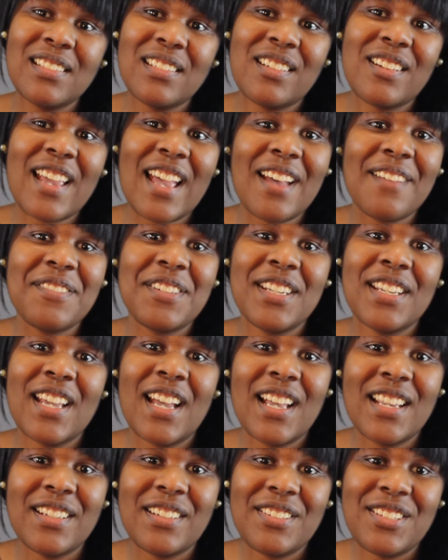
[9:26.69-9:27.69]
You have to
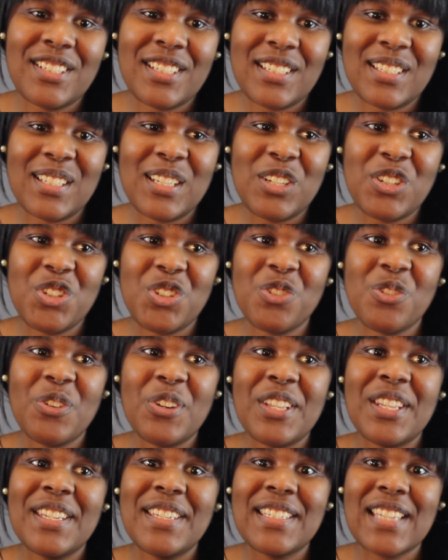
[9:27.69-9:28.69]
kind of just
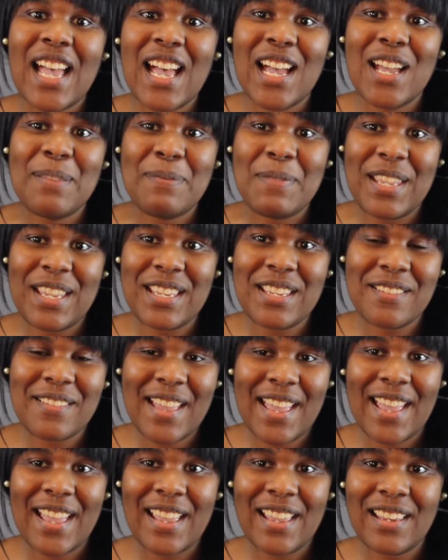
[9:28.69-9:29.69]
enjoy the time that you
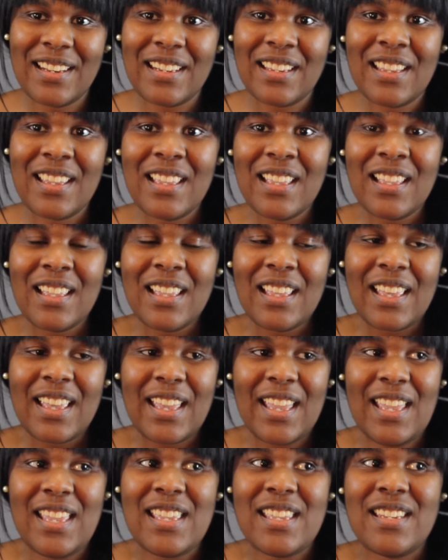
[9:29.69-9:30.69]
had,
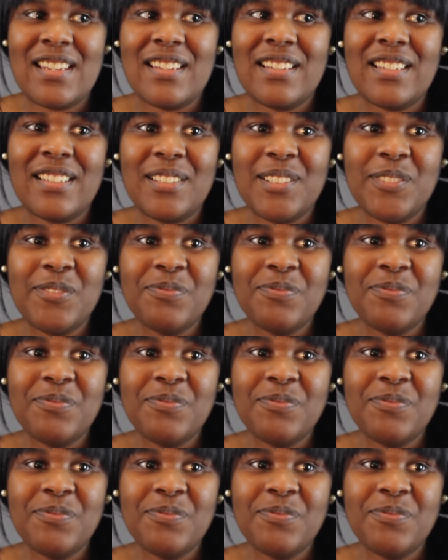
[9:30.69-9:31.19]
and